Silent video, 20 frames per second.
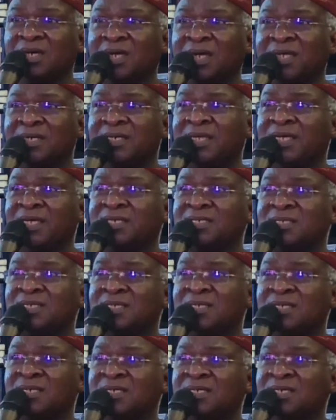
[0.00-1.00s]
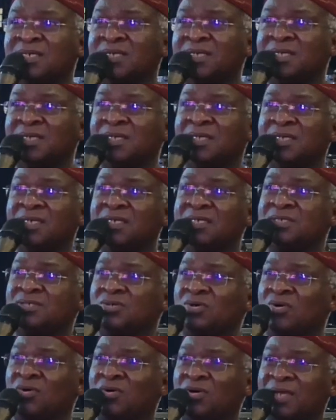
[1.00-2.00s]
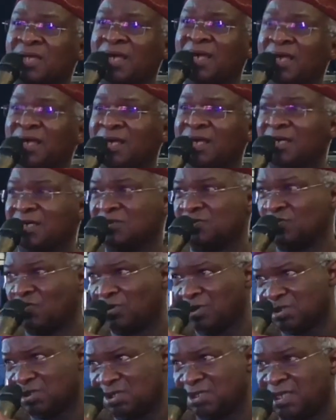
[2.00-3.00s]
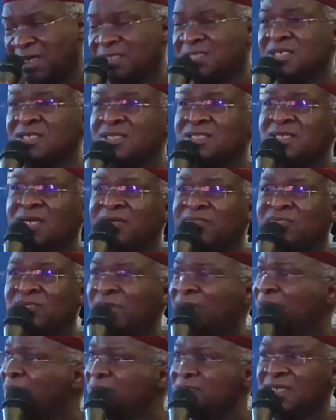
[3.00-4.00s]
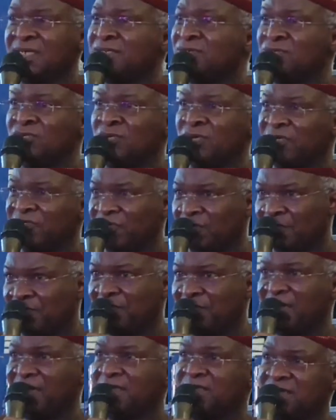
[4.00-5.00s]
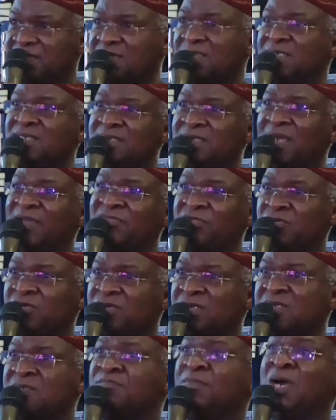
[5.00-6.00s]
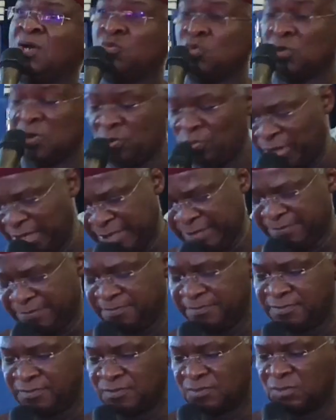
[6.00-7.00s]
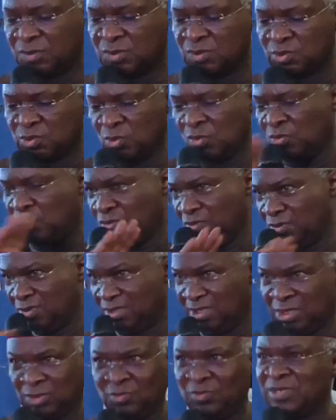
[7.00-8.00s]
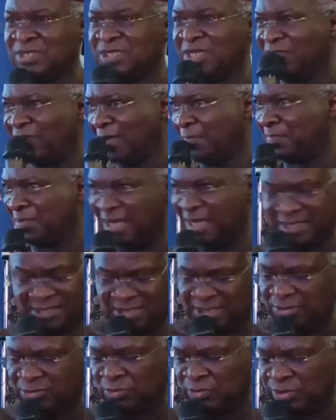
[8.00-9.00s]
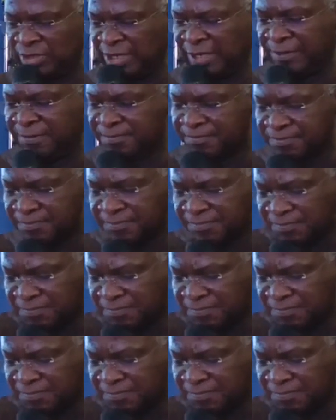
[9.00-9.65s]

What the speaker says: And that his oga has watched that interview and said, no, if you play this interview, this man will win. So it was never played till today.